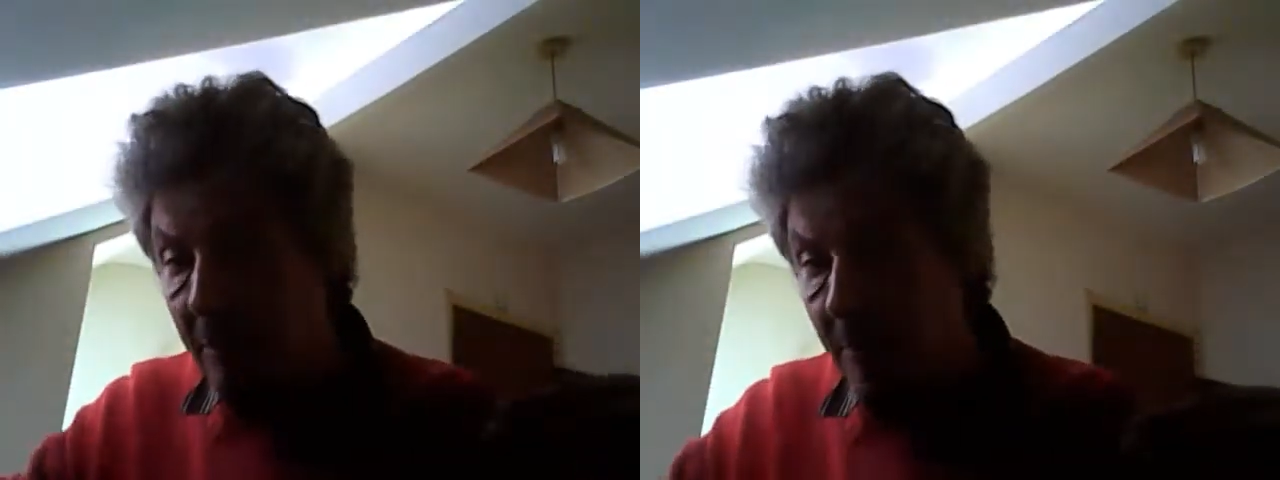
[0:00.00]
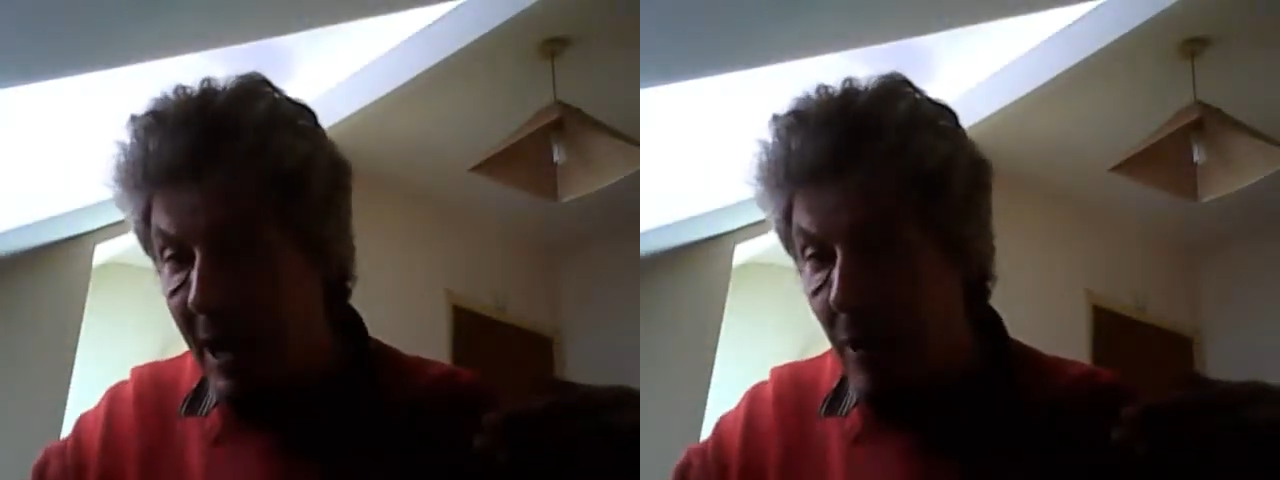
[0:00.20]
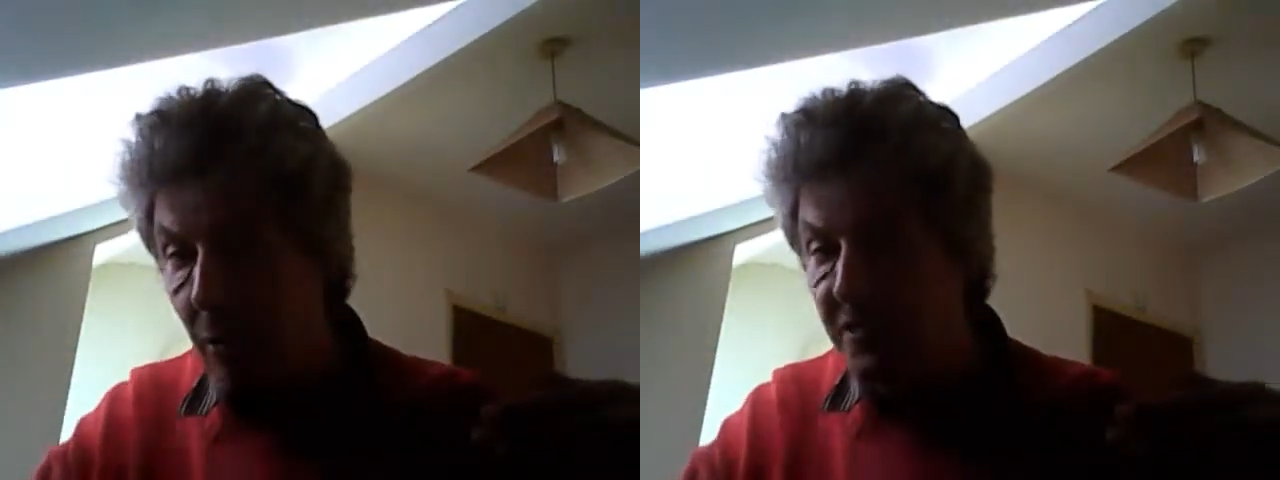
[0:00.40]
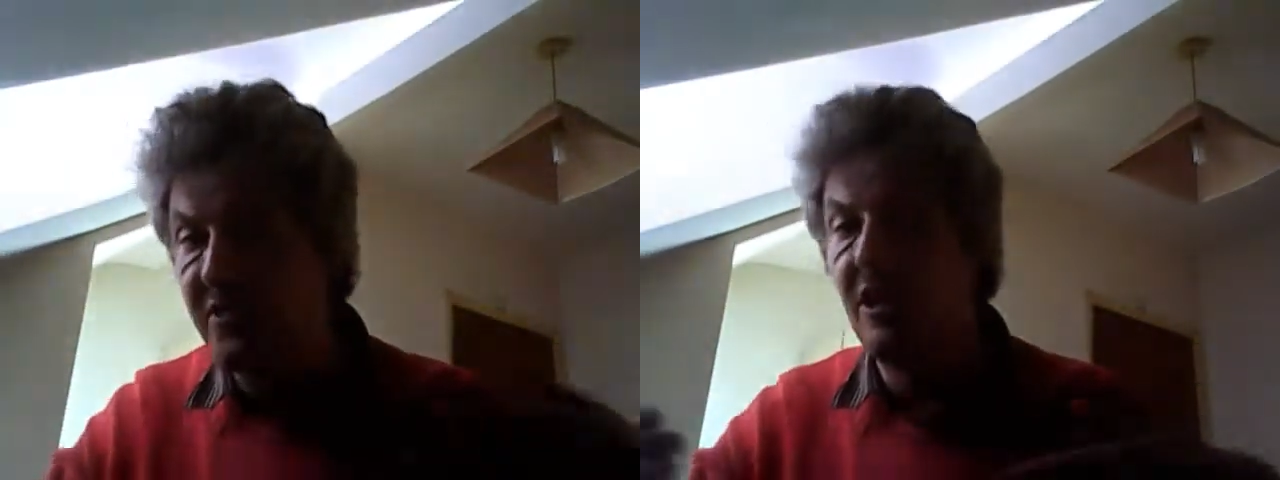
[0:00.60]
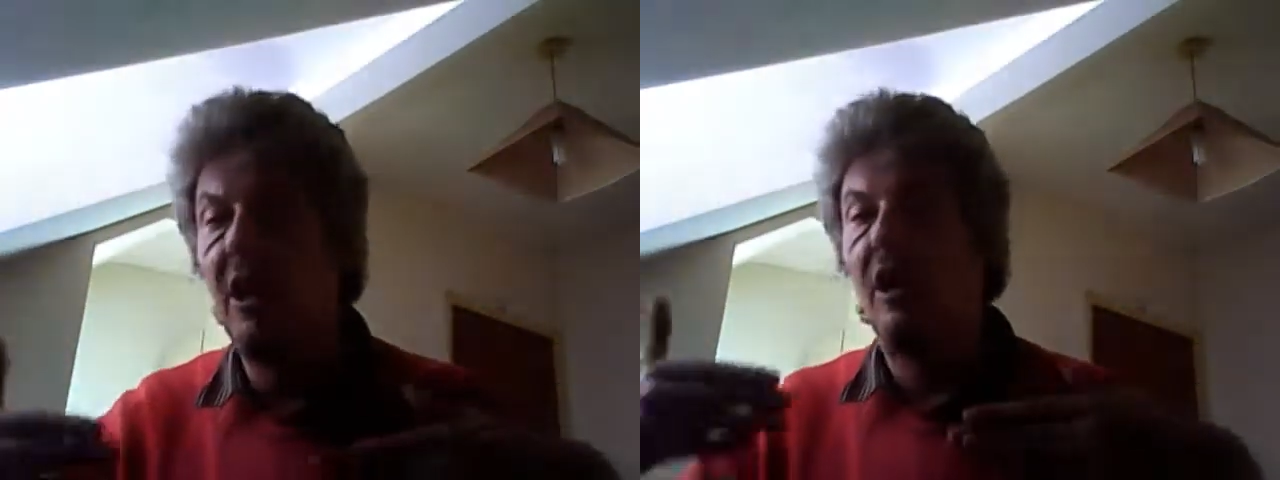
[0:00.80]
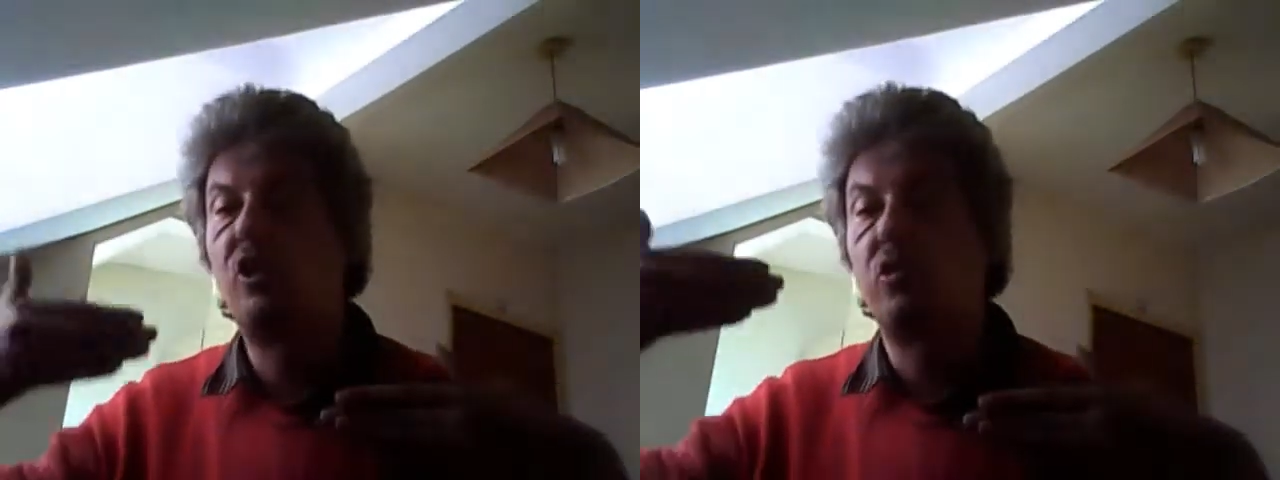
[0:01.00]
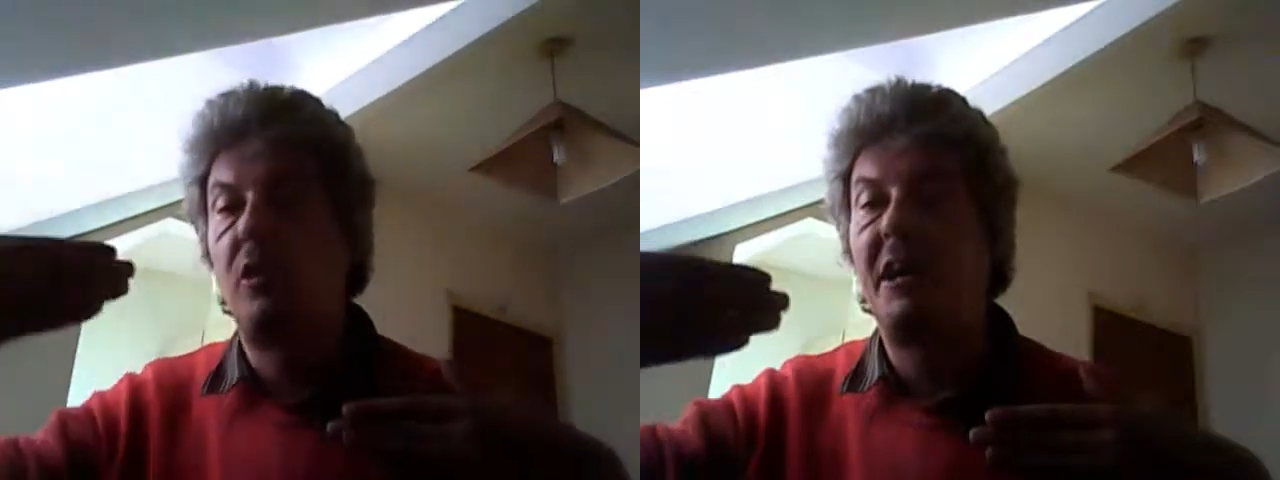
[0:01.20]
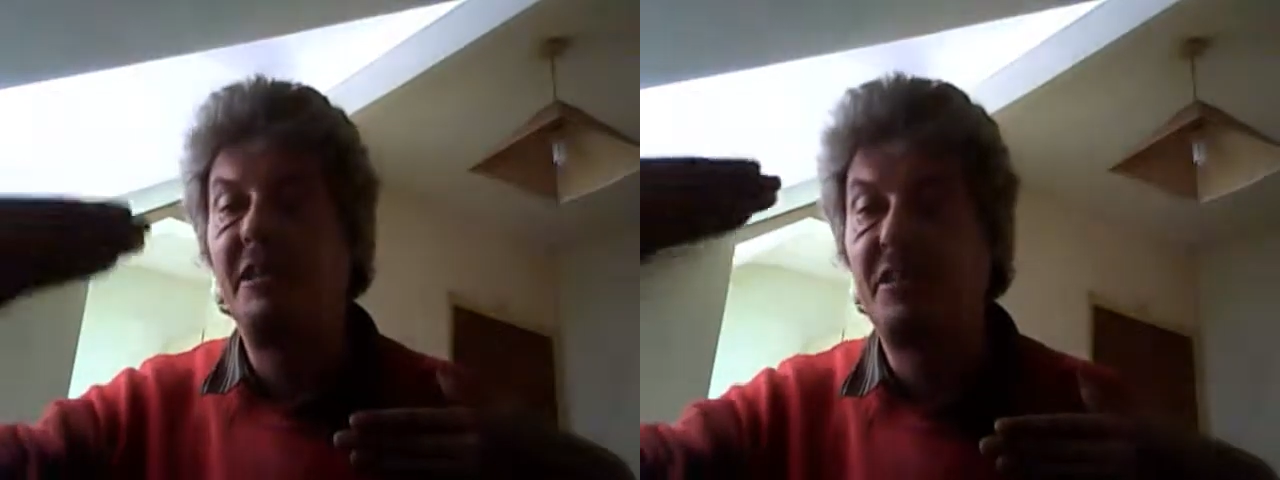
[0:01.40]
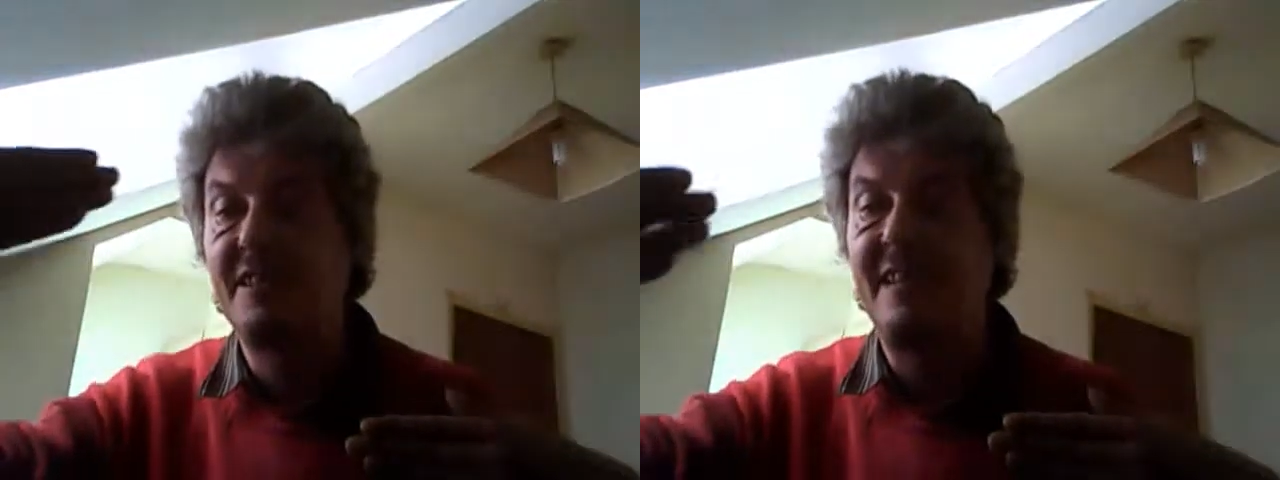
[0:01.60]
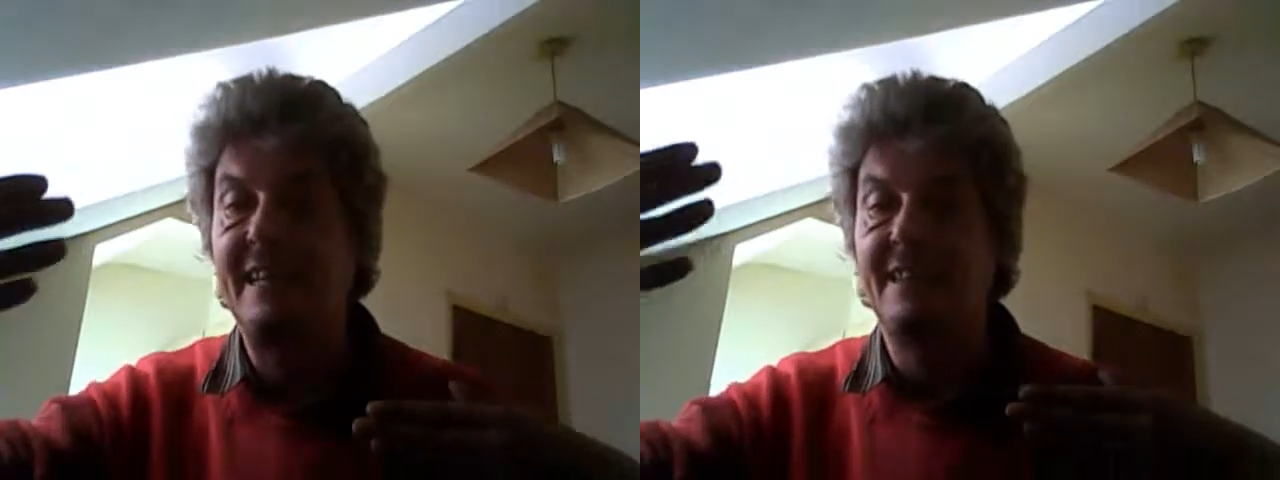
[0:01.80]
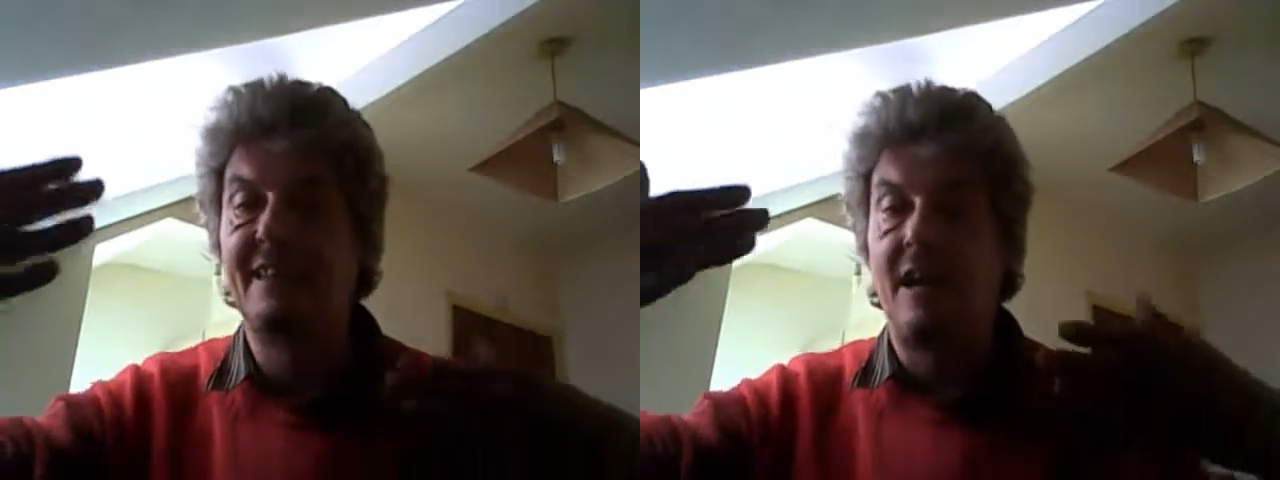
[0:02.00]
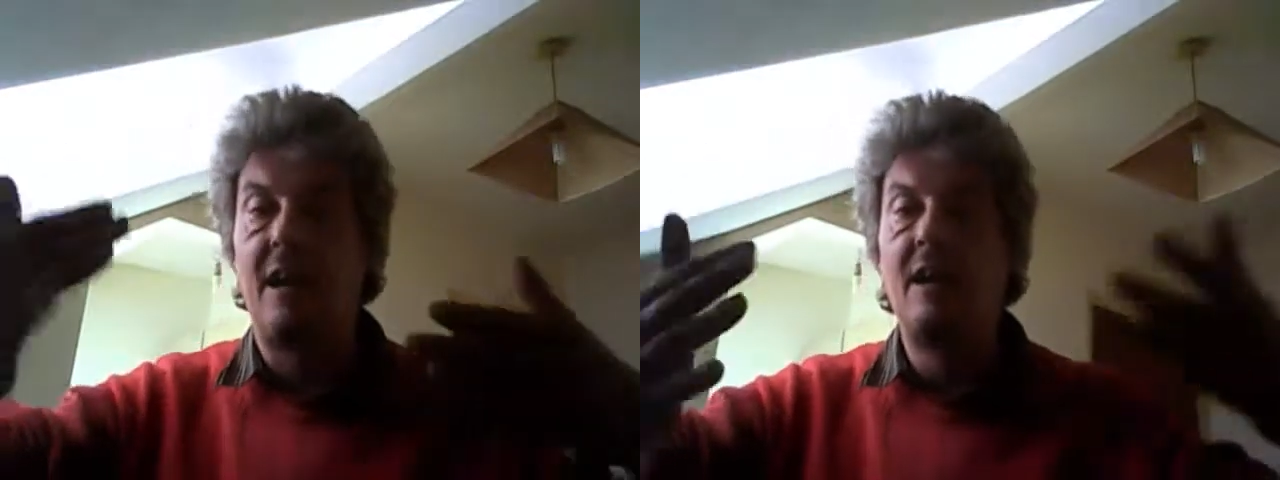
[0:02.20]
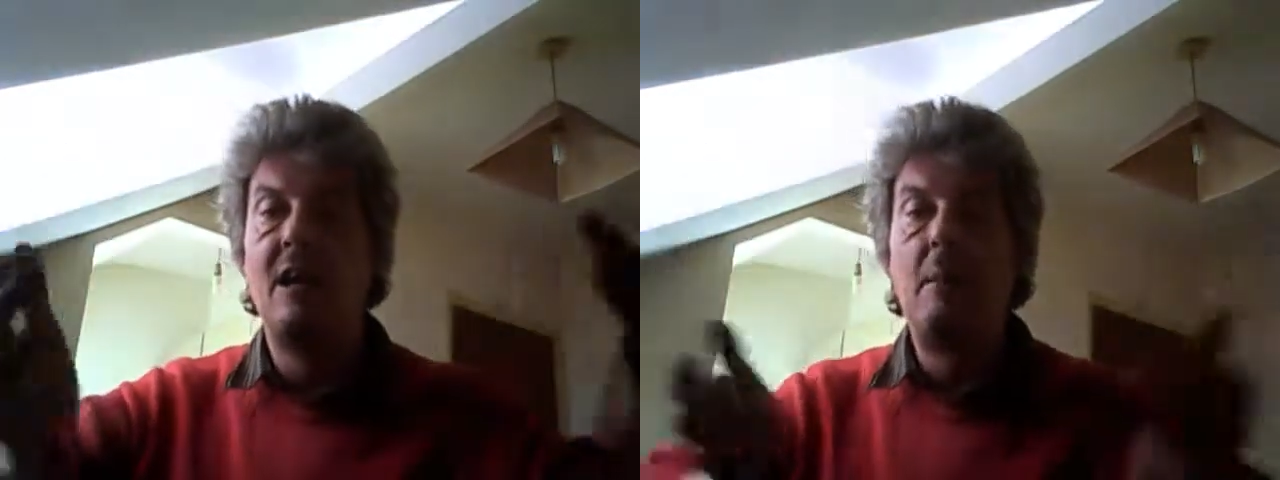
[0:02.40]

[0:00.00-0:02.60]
the powers are trying to censor